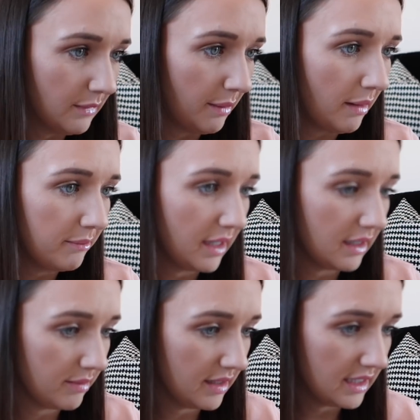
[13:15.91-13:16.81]
My mum
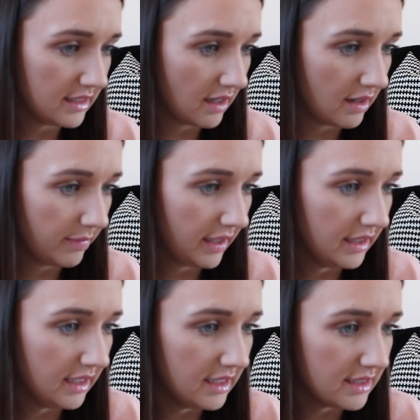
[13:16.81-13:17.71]
picked me these up
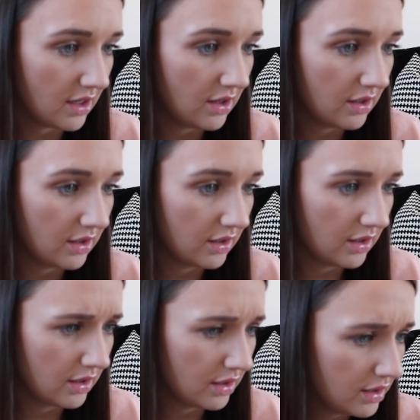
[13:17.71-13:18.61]
and these
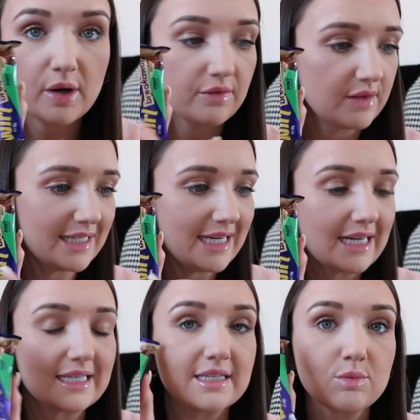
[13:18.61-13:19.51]
are, both the
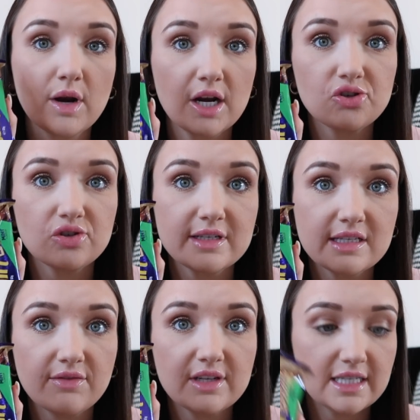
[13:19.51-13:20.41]
sticks is
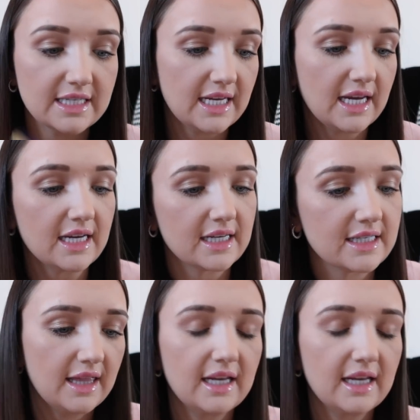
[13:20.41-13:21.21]
176.